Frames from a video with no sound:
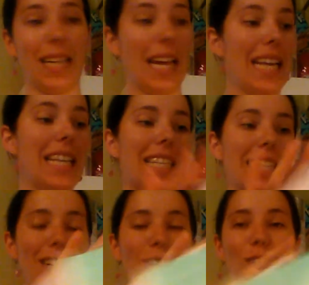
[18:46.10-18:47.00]
getting this
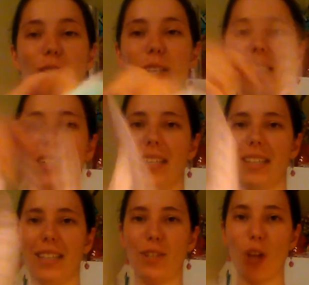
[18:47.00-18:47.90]
little
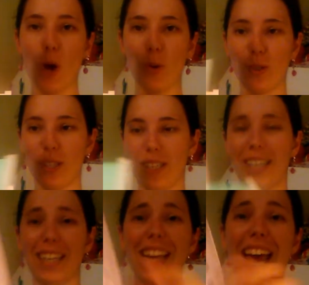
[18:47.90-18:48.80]
tote.
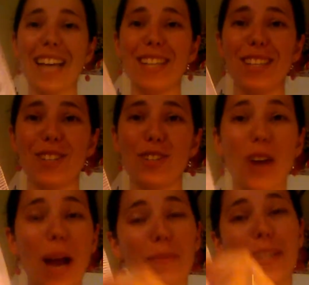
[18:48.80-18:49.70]
It has
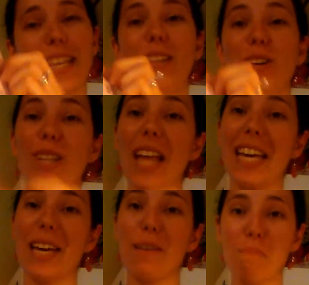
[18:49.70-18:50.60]
straps that look
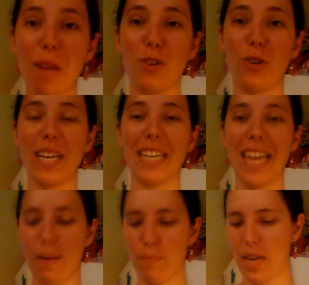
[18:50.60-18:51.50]
like measuring
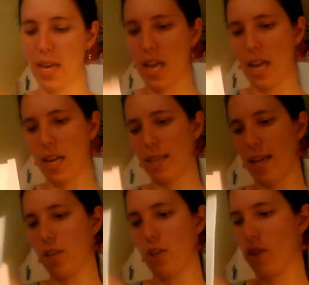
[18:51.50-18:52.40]
tape and it
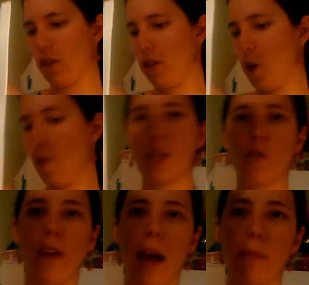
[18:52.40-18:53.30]
says, so much
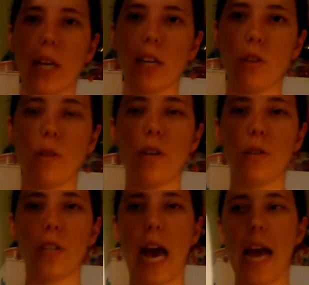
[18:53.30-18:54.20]
fabric, so little
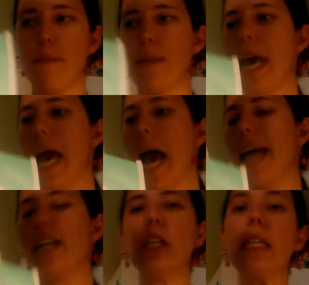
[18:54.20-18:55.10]
time. I
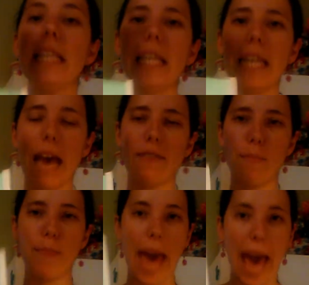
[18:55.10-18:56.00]
actually didn't have a
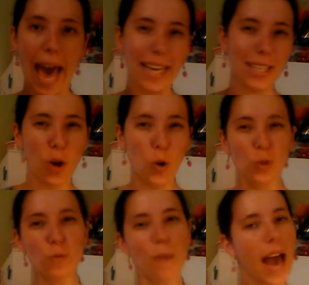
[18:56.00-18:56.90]
bag to
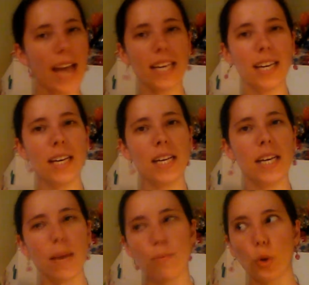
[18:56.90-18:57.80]
hold my
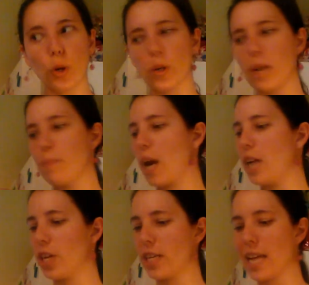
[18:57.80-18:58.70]
embroidery
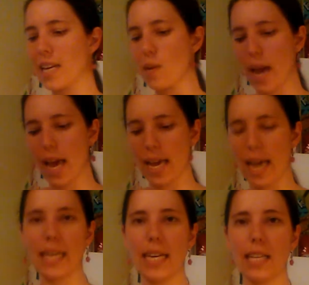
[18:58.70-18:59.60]
project anyway,
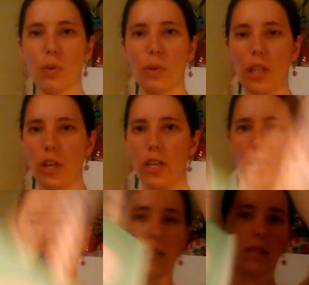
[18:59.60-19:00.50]
and it is a really good,
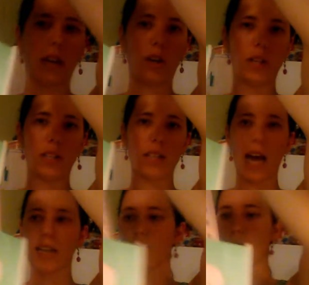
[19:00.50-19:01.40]
it's a good size